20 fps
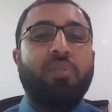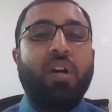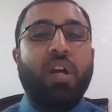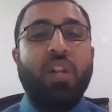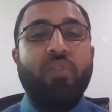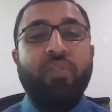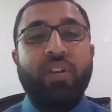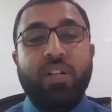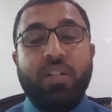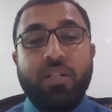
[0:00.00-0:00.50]

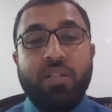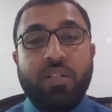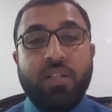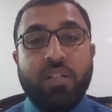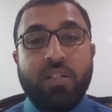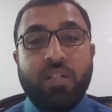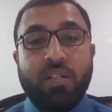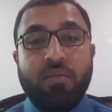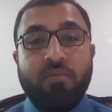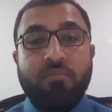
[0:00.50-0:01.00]
elevator
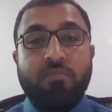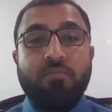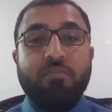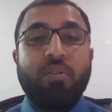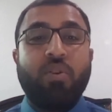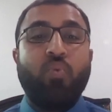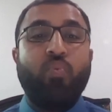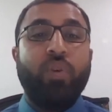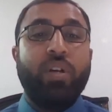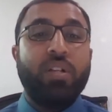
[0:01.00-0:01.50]

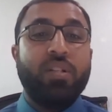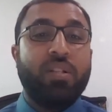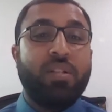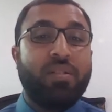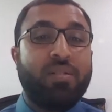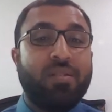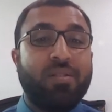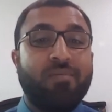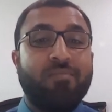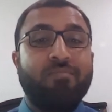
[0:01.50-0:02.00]
system, conveying
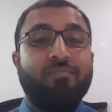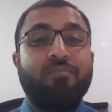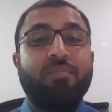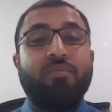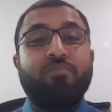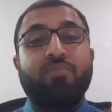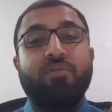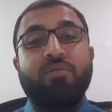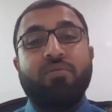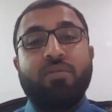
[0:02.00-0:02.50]
system,
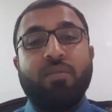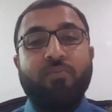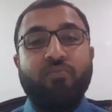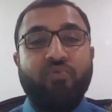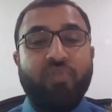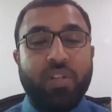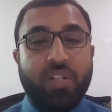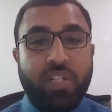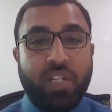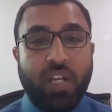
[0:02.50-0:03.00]
maybe some
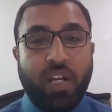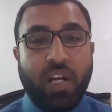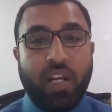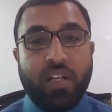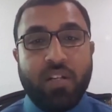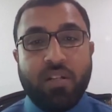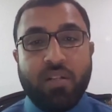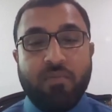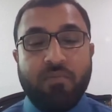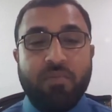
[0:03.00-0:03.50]
finishing
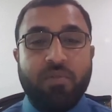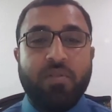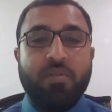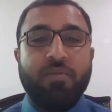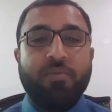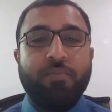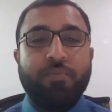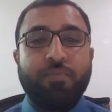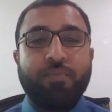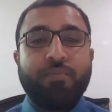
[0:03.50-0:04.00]

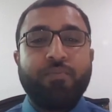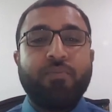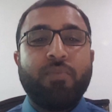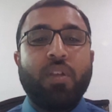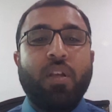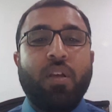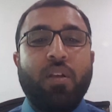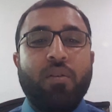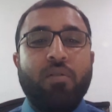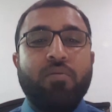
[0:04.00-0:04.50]
items,
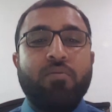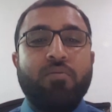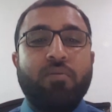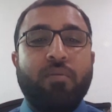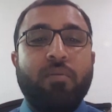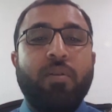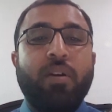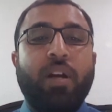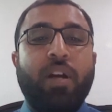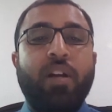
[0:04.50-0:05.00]

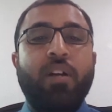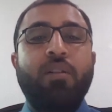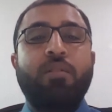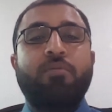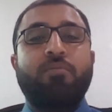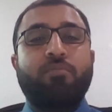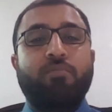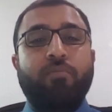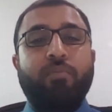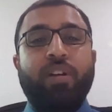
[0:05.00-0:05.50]

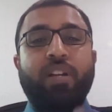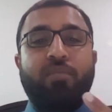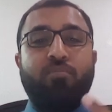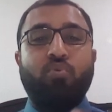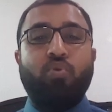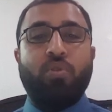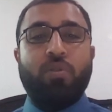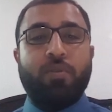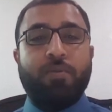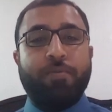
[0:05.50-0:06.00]
and many
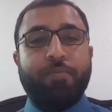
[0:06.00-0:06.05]
more.